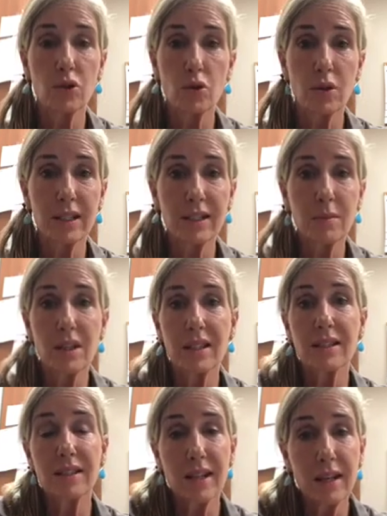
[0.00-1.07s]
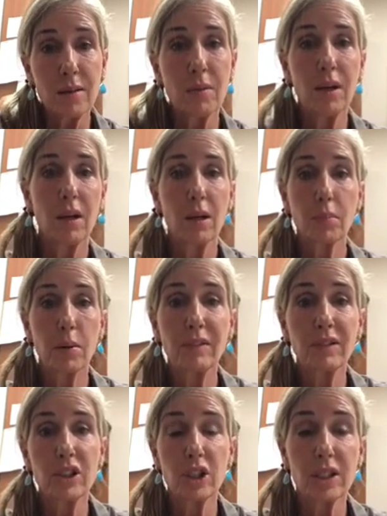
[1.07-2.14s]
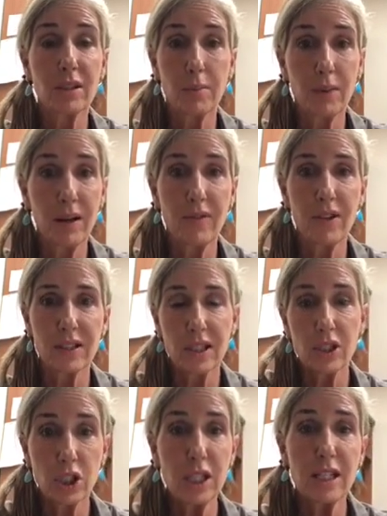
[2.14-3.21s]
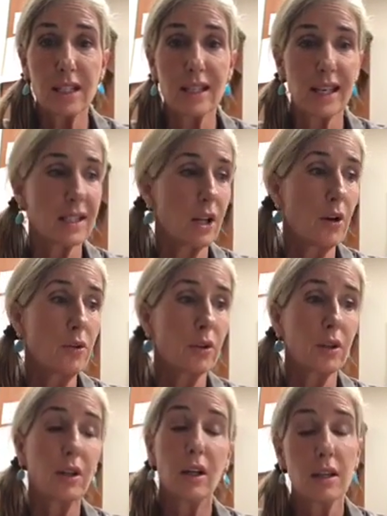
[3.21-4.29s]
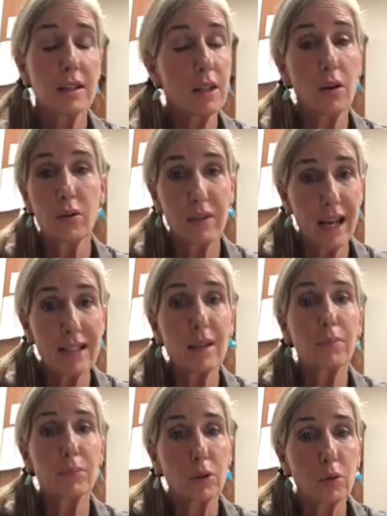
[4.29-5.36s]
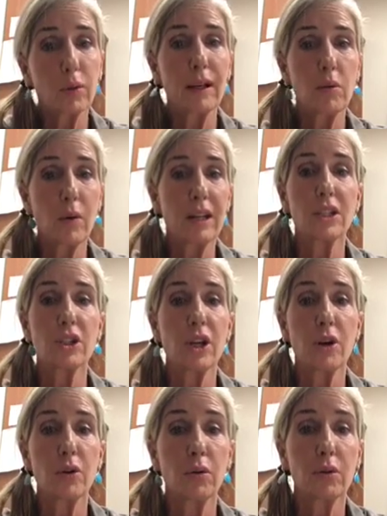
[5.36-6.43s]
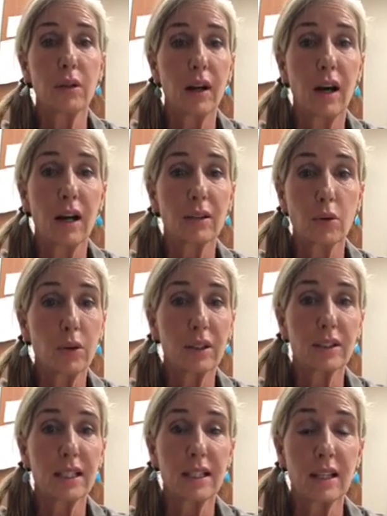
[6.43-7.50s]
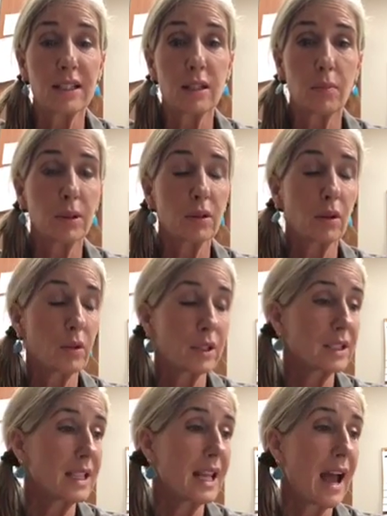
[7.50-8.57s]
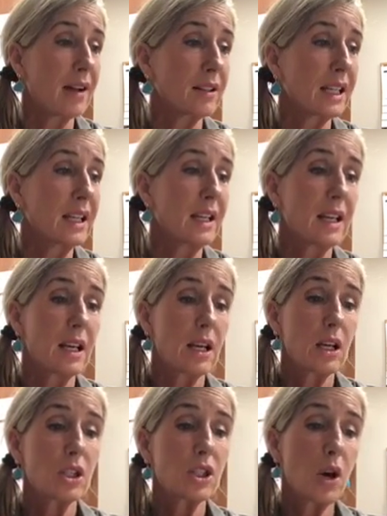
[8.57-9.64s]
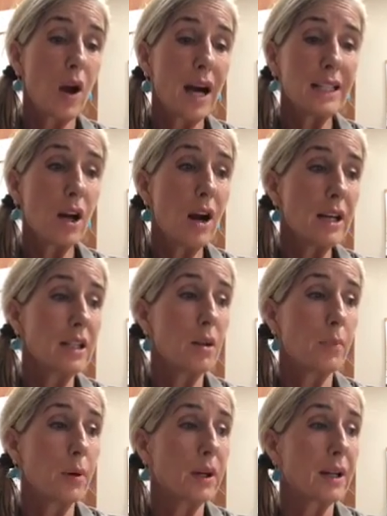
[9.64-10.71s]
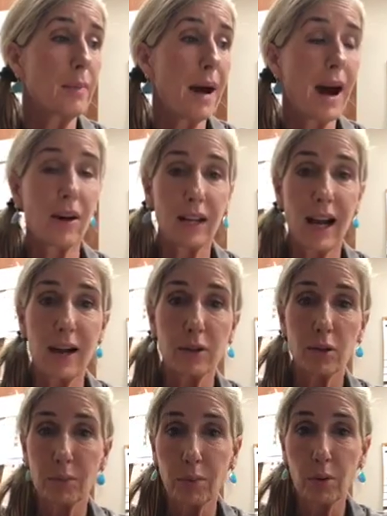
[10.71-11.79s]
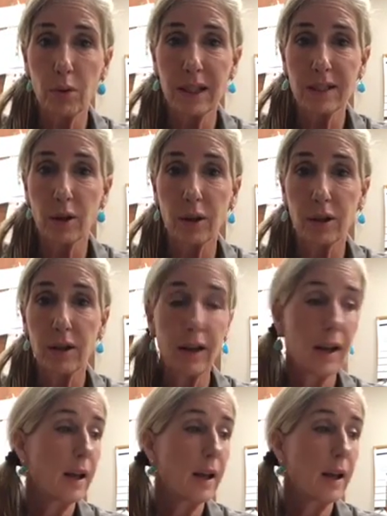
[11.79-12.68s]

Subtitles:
enjoy some of the same privileges and benefits that she does as an owner. So that's a great way to show loyalty and to build loyalty, Allie. So I talk in the book about how your employees are